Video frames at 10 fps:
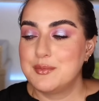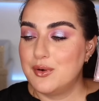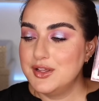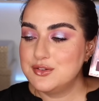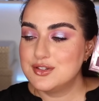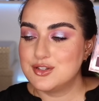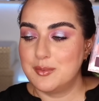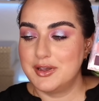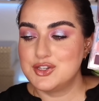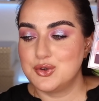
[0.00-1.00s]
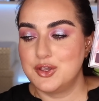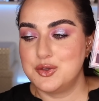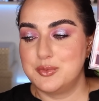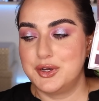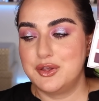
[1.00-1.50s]
I'm going to start by showing
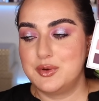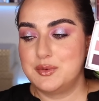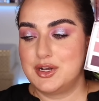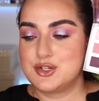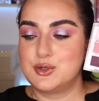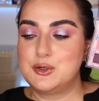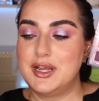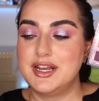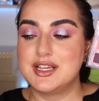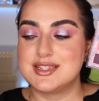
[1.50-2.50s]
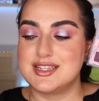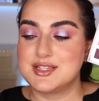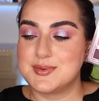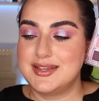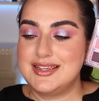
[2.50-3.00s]
you Mercury Retrograde because
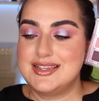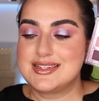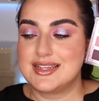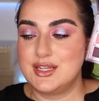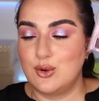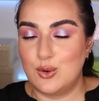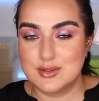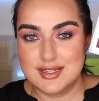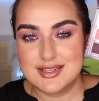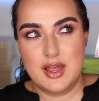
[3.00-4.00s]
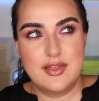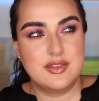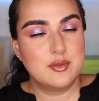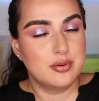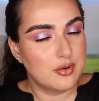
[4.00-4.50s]
this one is the oldest
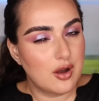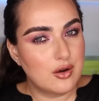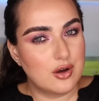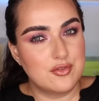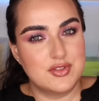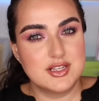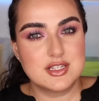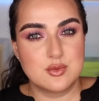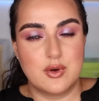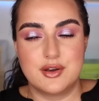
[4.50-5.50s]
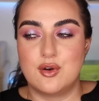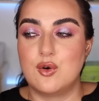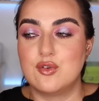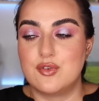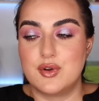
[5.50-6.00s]
and the pro of this one
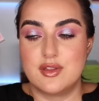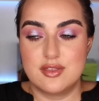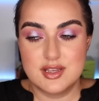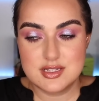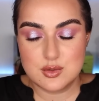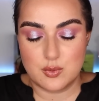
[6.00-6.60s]
over this